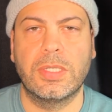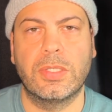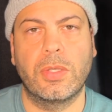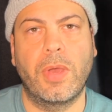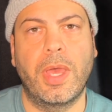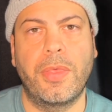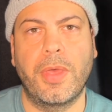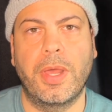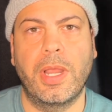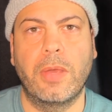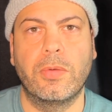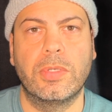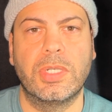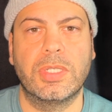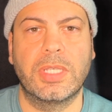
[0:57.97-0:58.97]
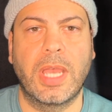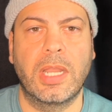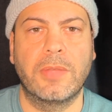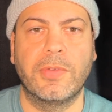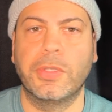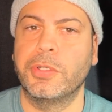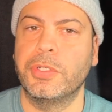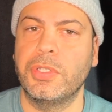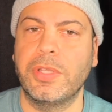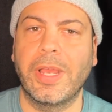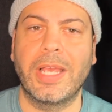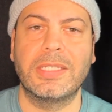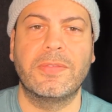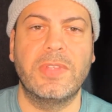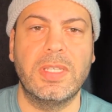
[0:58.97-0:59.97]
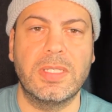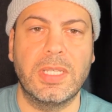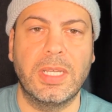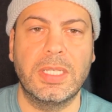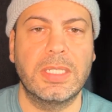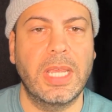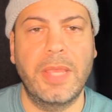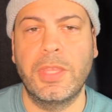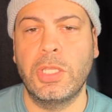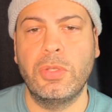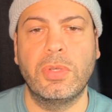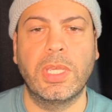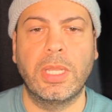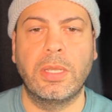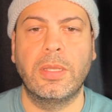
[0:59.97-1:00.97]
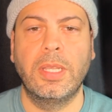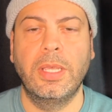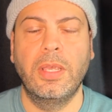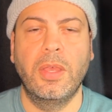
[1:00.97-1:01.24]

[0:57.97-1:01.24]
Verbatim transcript: So I thought I would just kind of alert you guys of these things, and then you can